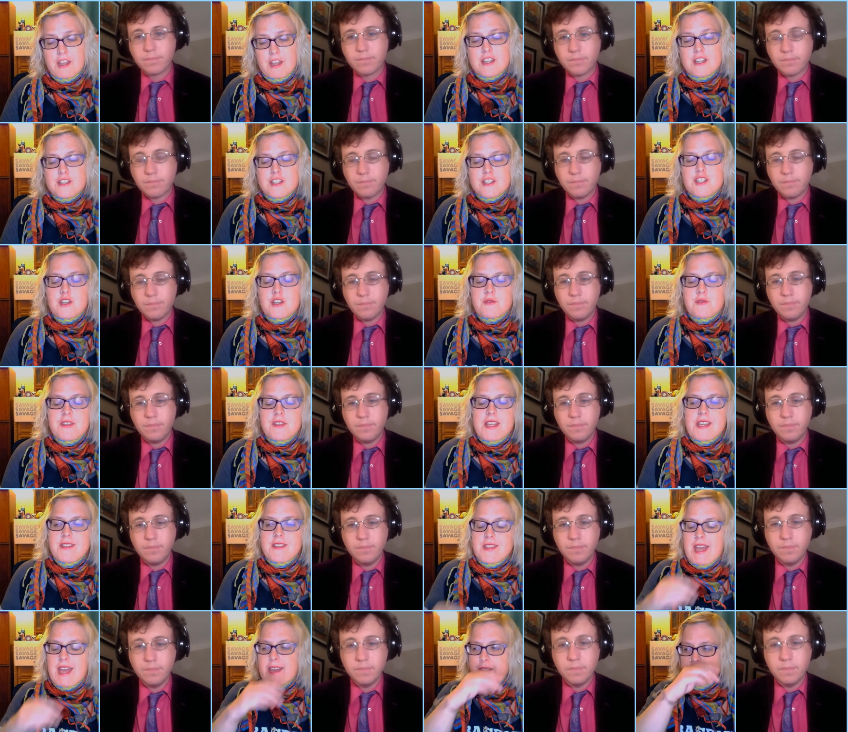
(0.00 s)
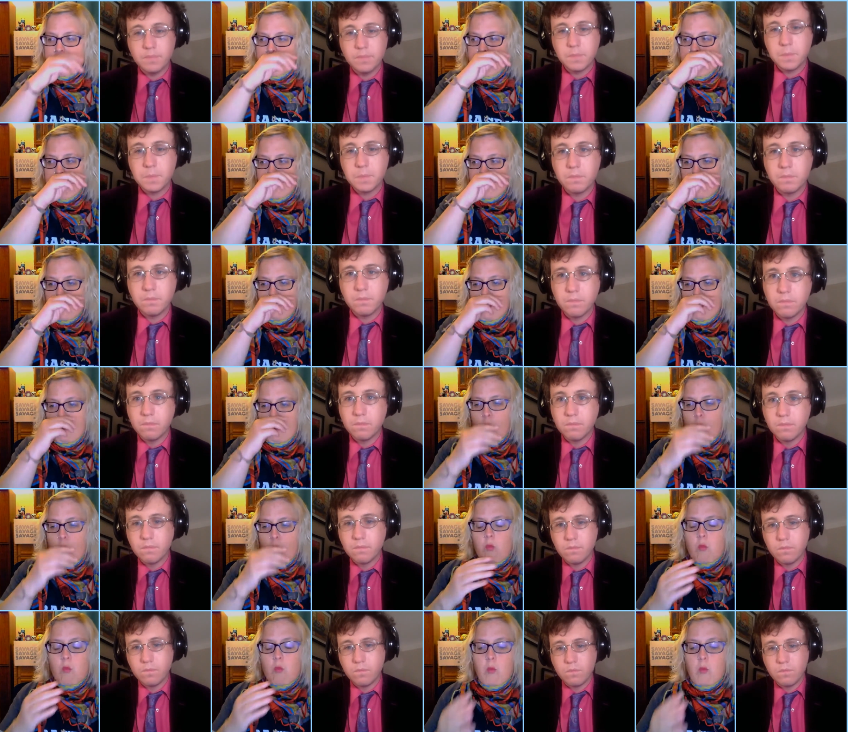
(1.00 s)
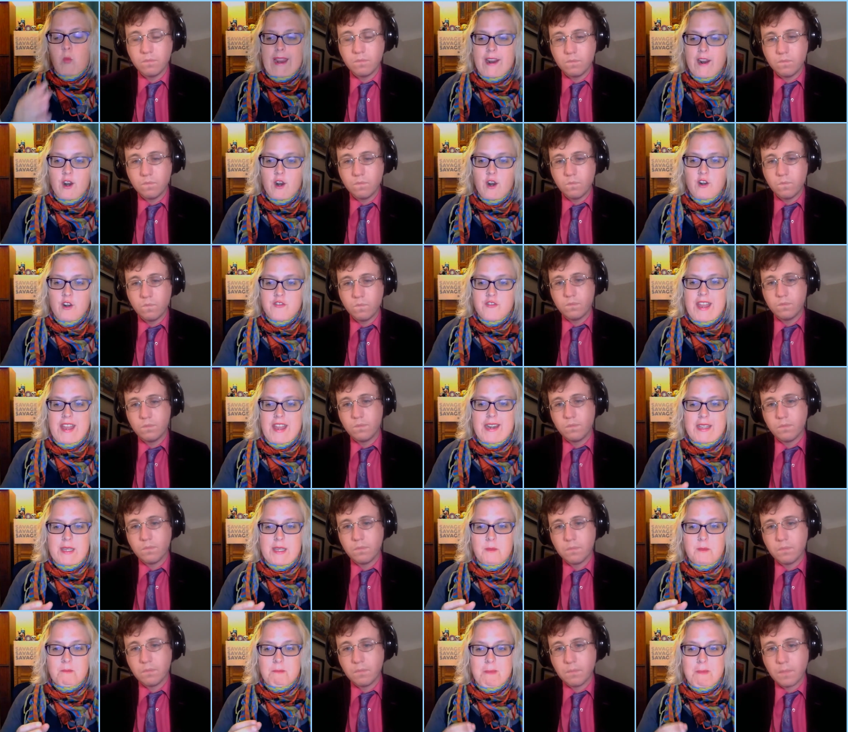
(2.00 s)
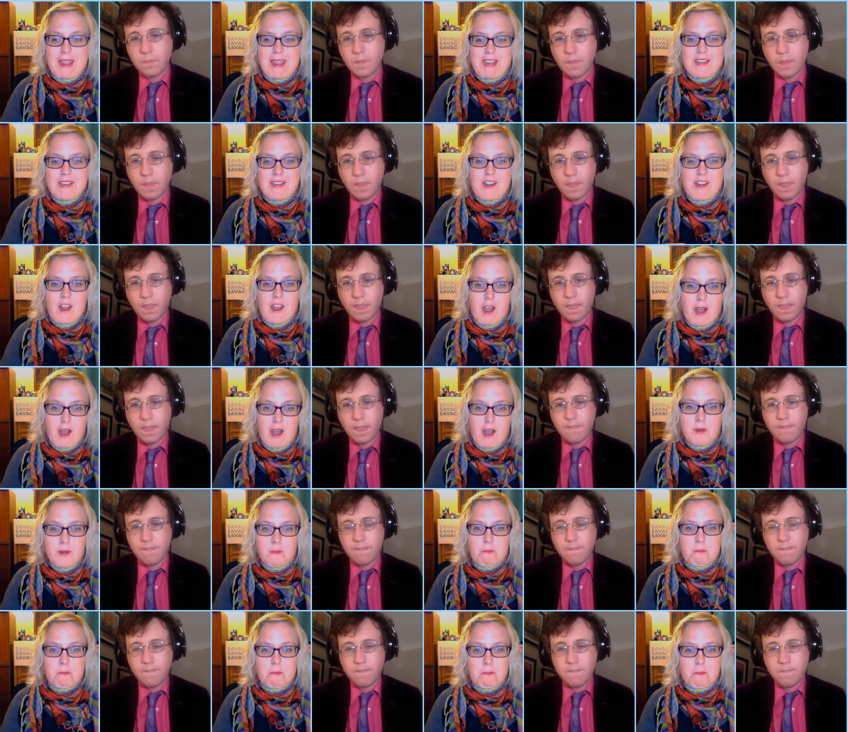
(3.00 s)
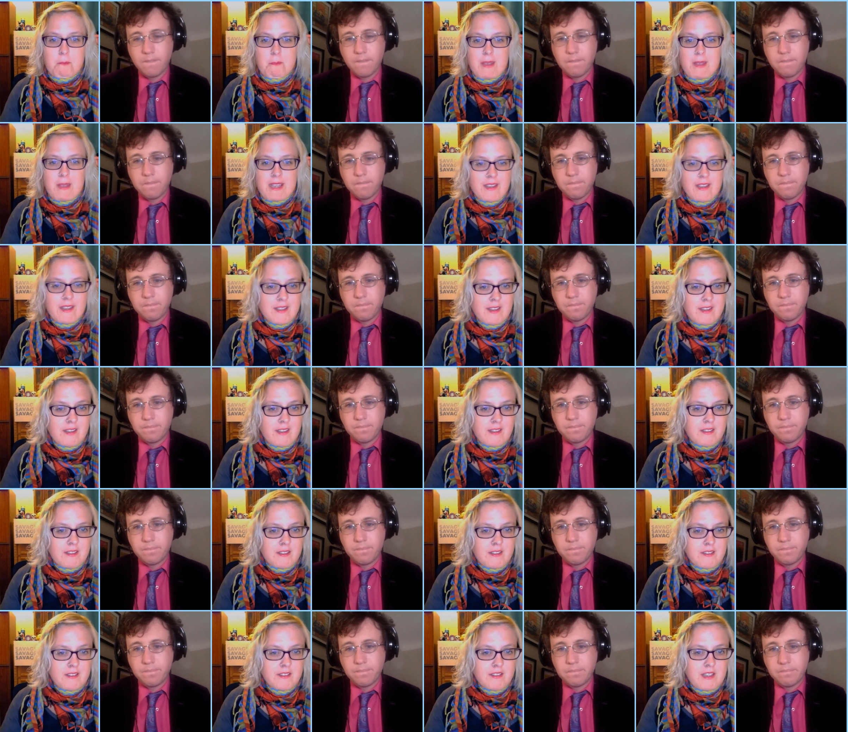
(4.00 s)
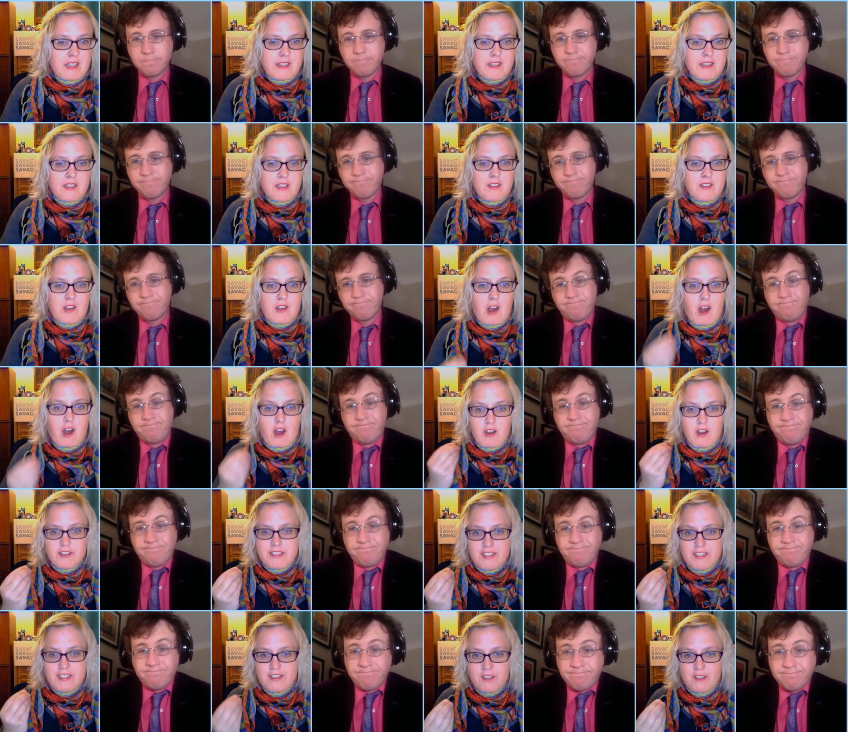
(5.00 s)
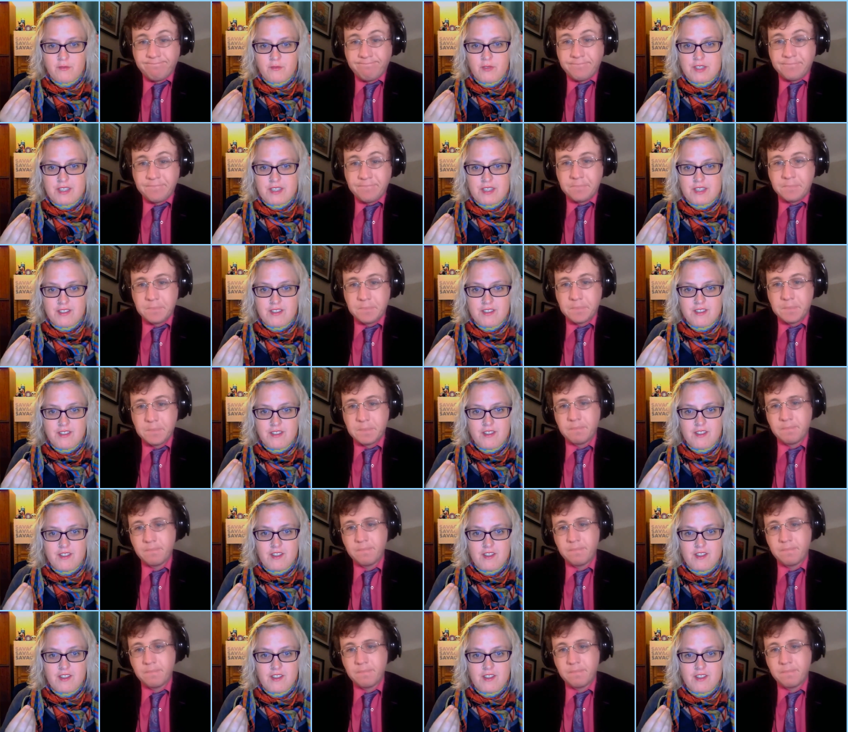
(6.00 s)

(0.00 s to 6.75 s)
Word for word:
Speaker 1: Do you think that they're aware that he may not make it, like cognitively?